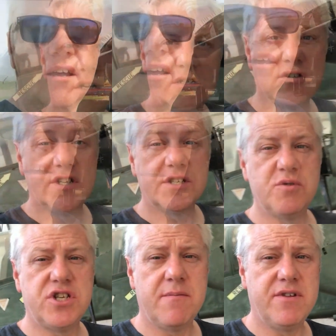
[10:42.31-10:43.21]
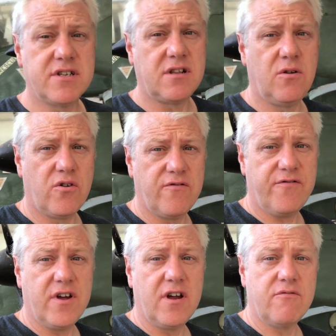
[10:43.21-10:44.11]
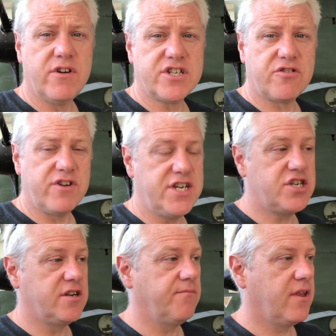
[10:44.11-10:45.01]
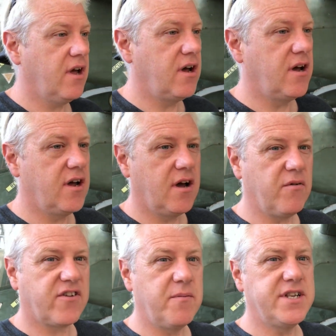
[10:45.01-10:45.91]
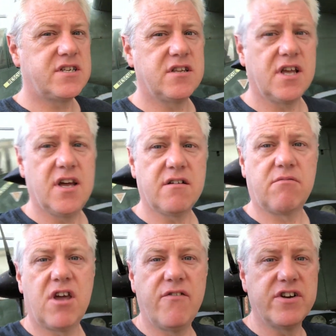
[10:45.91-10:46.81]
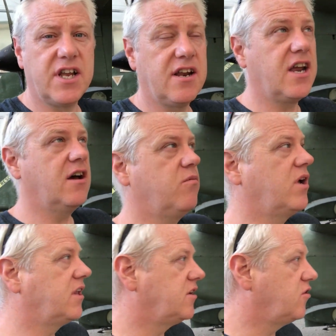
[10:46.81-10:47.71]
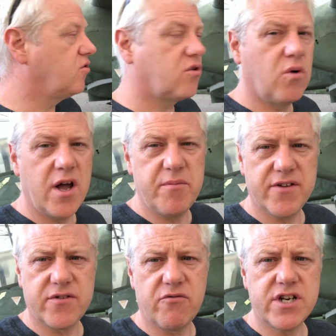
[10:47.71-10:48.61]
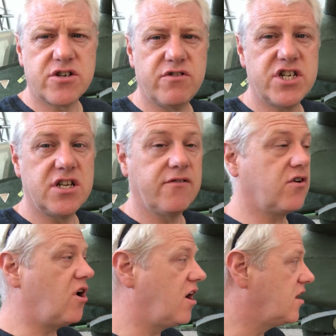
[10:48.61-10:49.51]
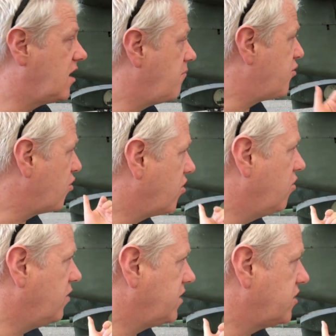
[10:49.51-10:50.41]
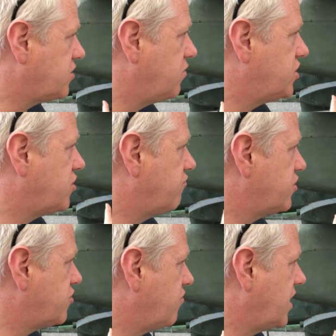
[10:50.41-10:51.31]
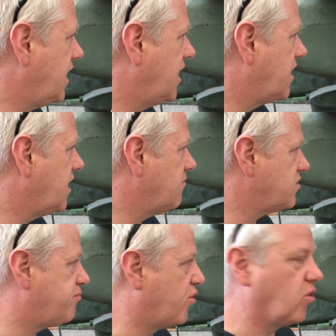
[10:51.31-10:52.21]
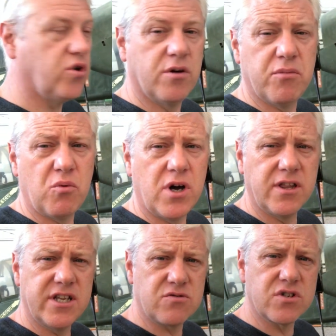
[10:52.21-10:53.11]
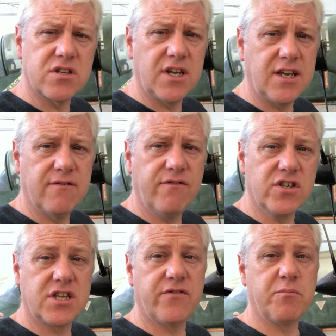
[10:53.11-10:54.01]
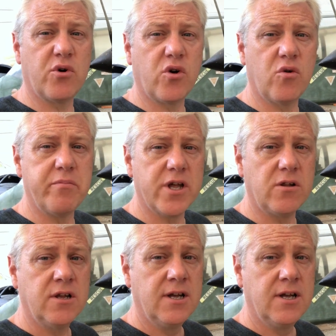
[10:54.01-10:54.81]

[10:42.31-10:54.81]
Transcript: So this museum does a lot of restoration, and we come into their covered area where they do quite a bit of the restoration. They've got a Bronco which they're restoring here. It was Bronco number 1. This was the first ever Bronco built.